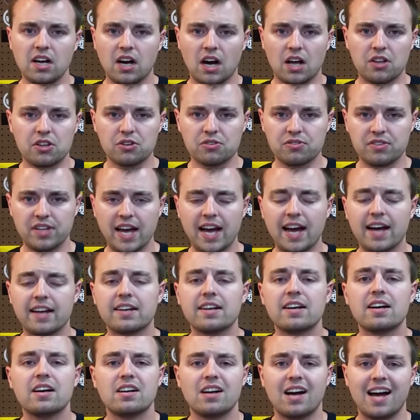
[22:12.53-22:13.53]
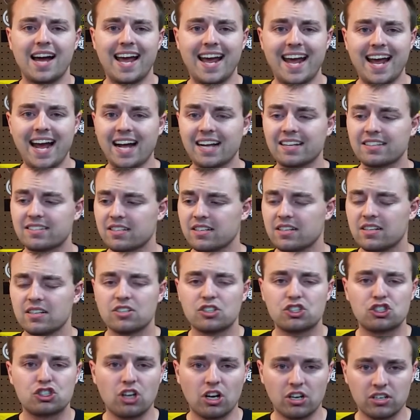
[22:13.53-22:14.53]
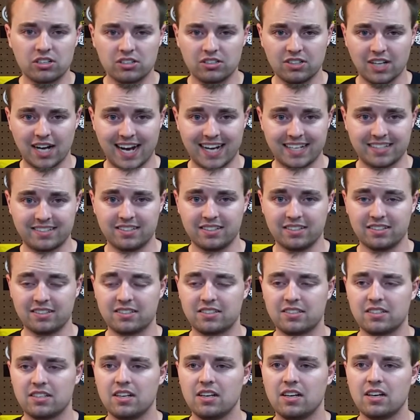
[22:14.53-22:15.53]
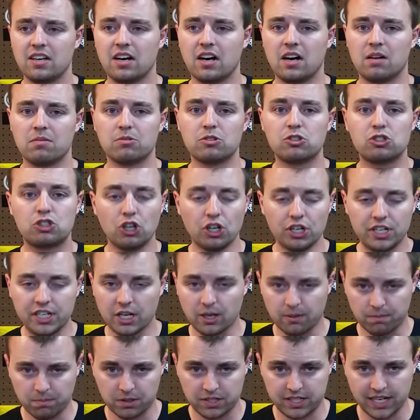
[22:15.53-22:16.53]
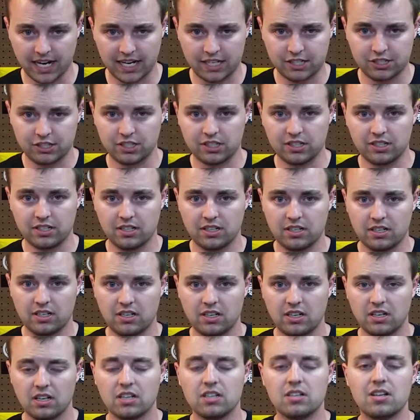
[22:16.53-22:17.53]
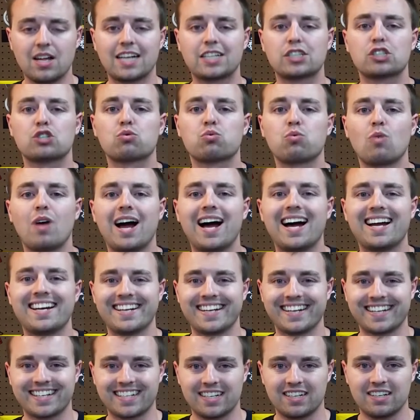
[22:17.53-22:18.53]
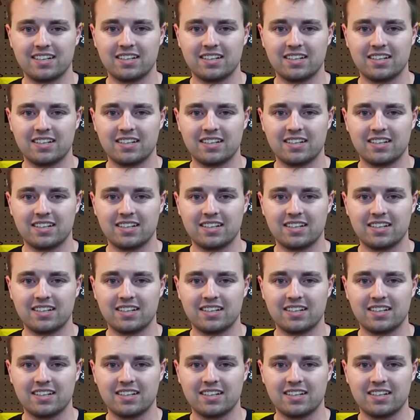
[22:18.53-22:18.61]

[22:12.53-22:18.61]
Other than that, a hat, sunglasses, good ear protection, electronic.